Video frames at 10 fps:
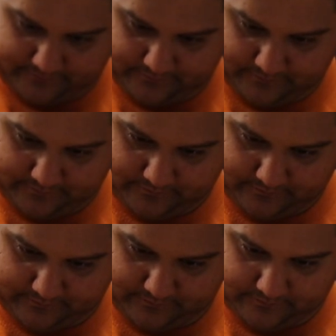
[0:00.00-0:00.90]

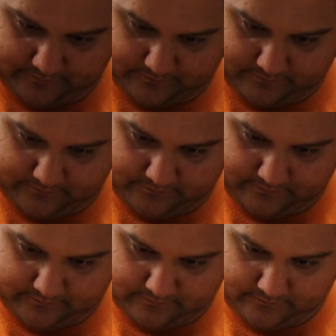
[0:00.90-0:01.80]

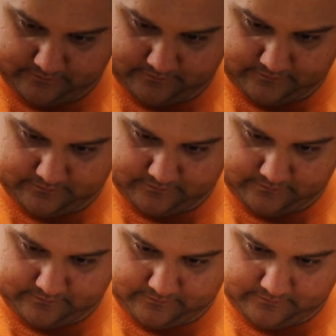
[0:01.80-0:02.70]

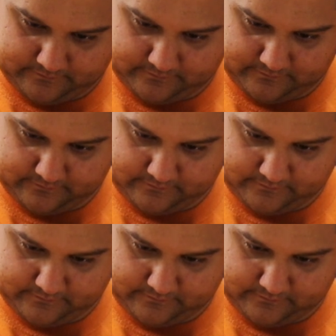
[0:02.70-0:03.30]
Nothing is said.